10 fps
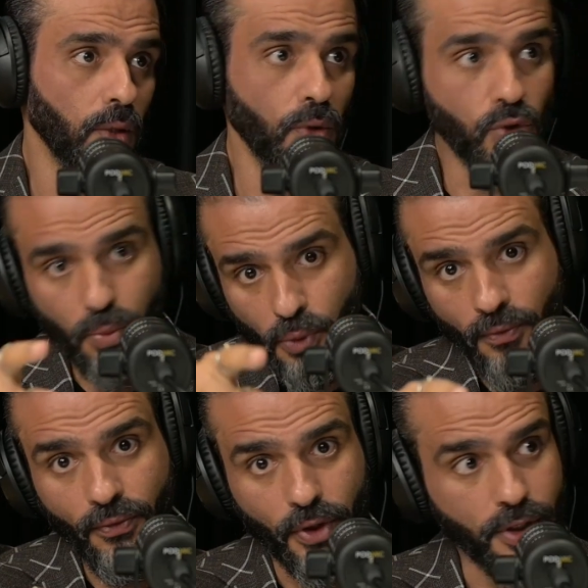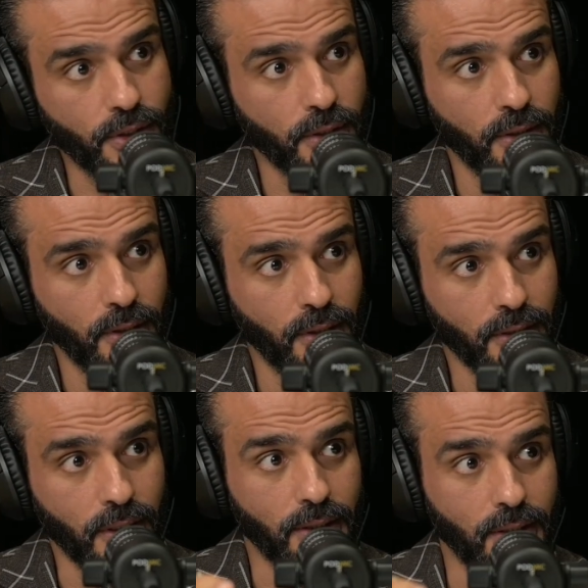I want to prove first
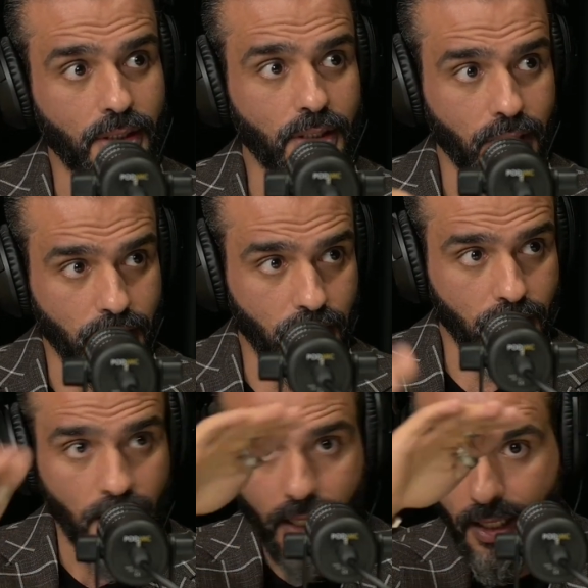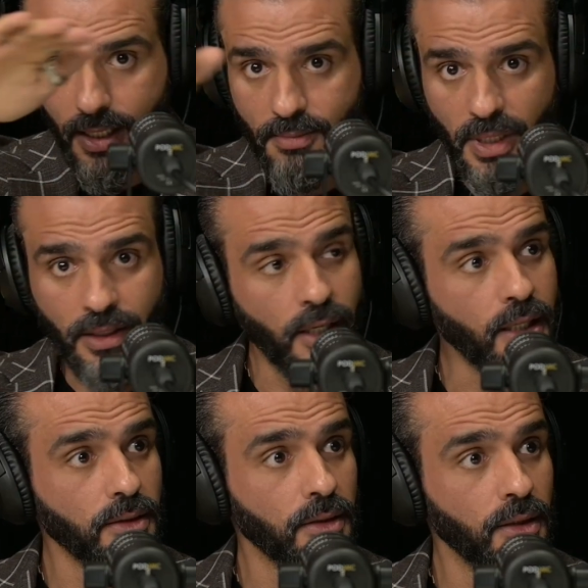that this success is
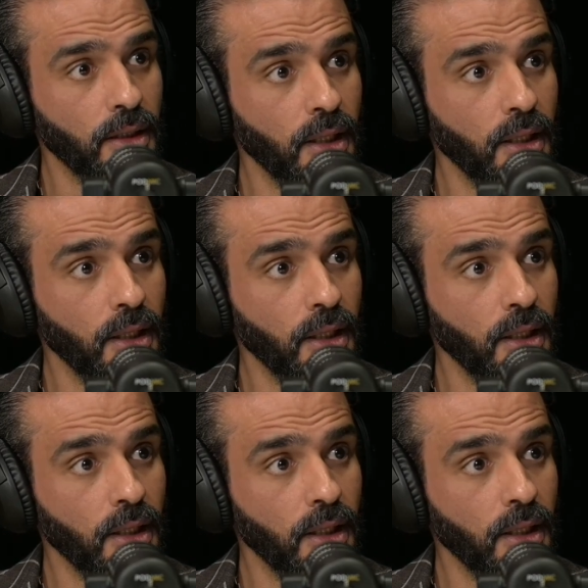maintained.